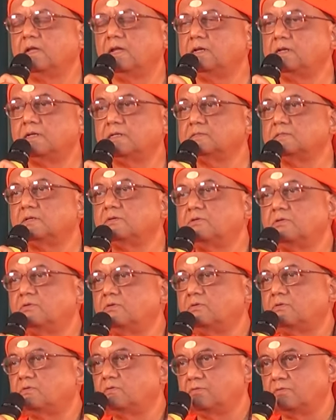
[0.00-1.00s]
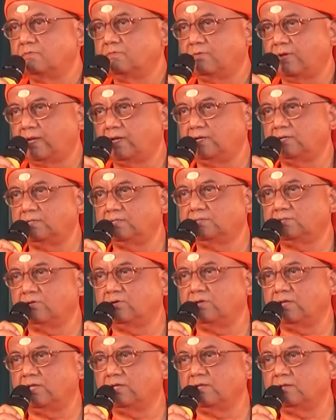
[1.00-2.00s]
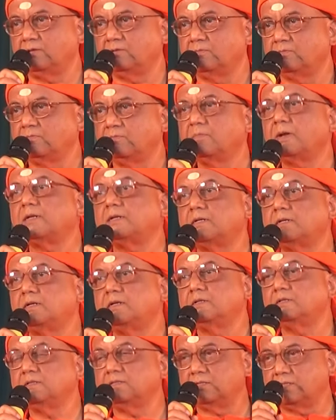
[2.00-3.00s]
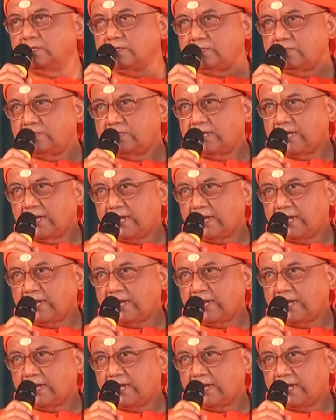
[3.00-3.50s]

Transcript: it doesn't know where it is going. But the